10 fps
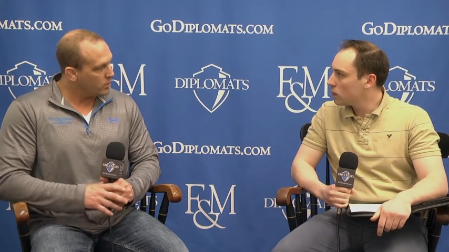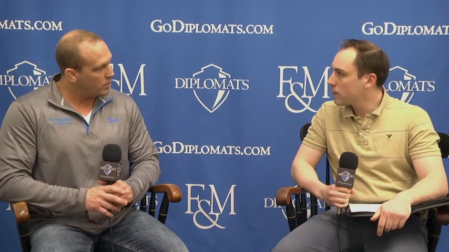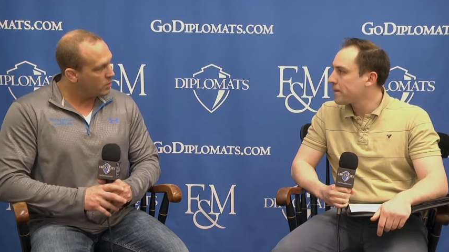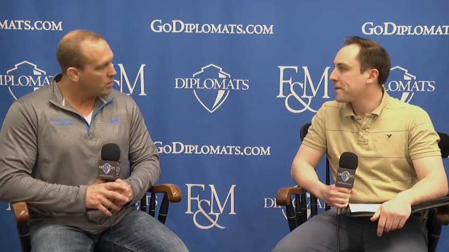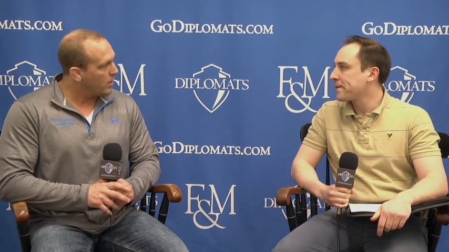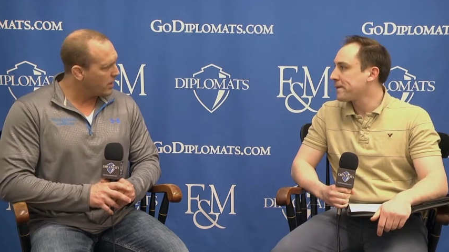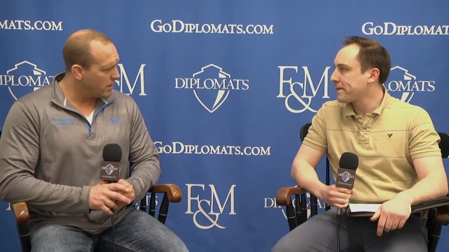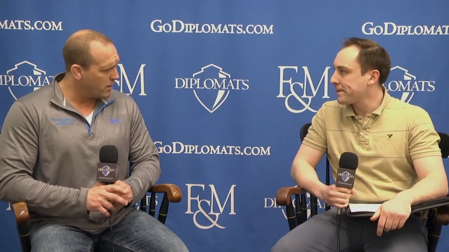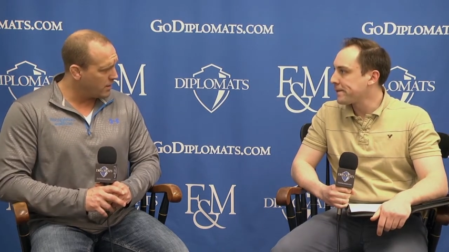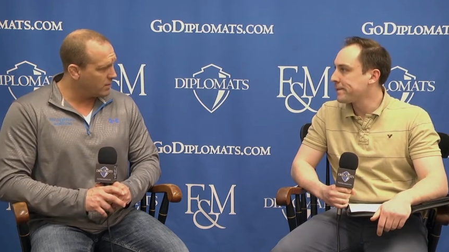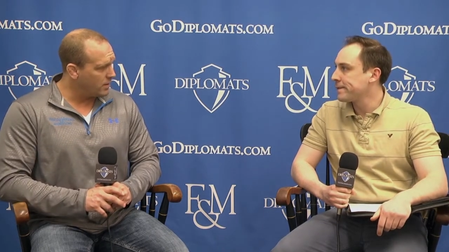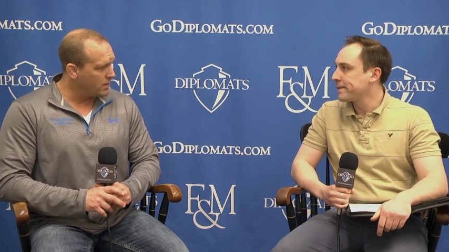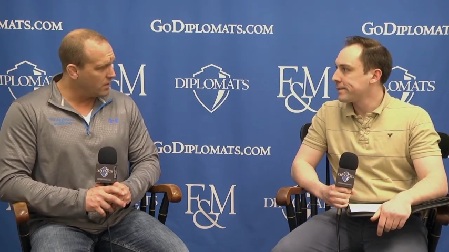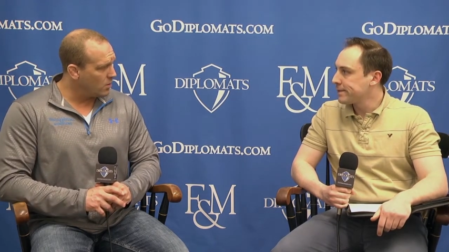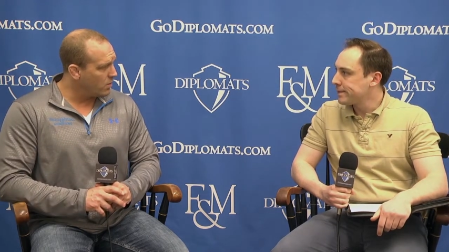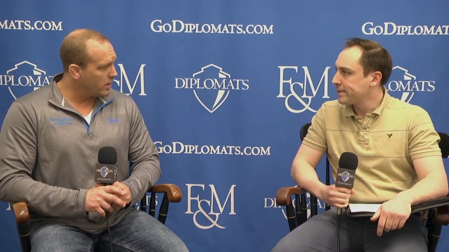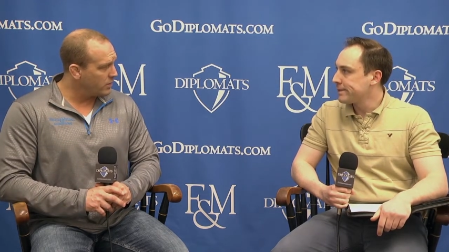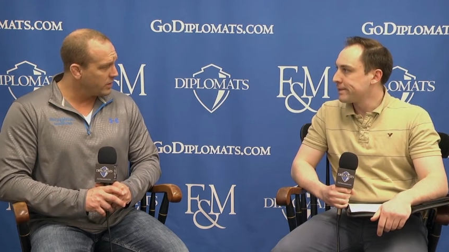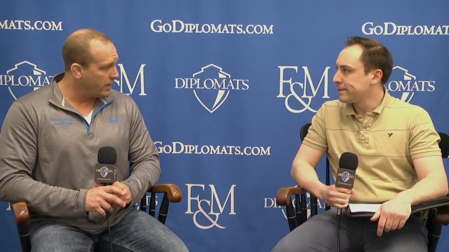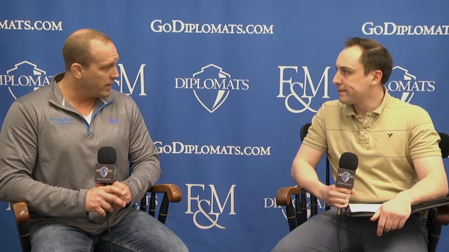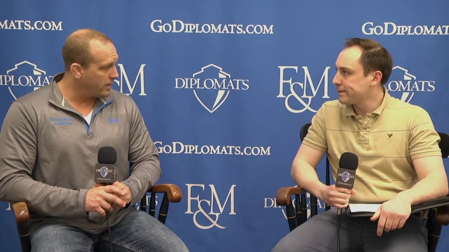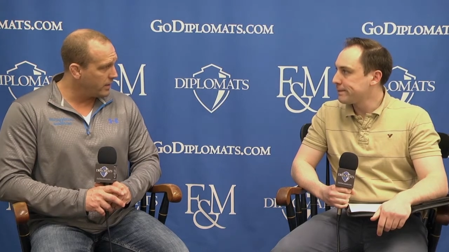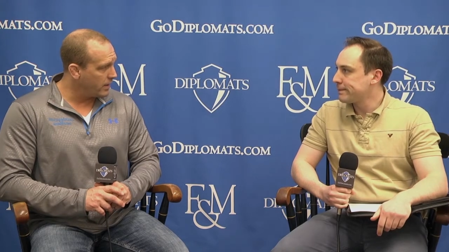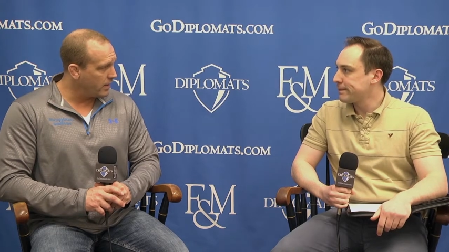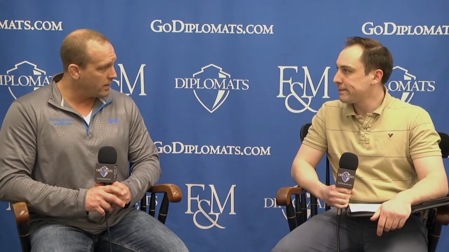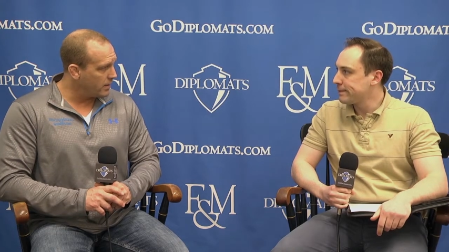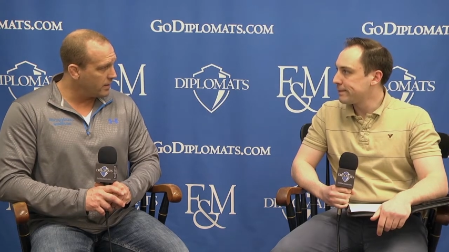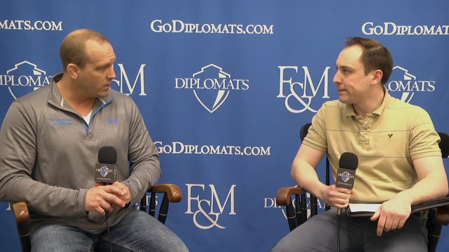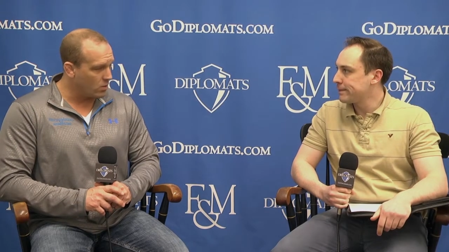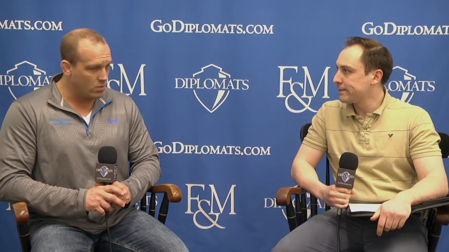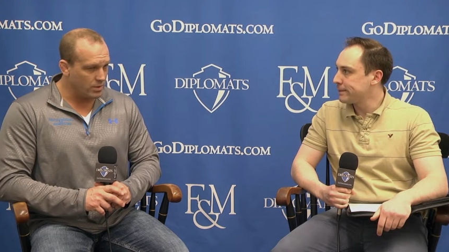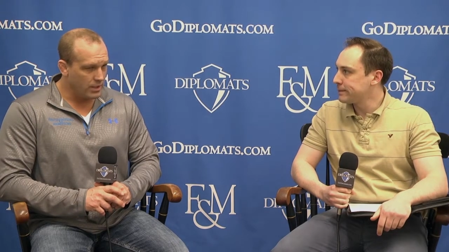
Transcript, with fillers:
Speaker 1: He can do a lot of things that no one else can, and I think they don't.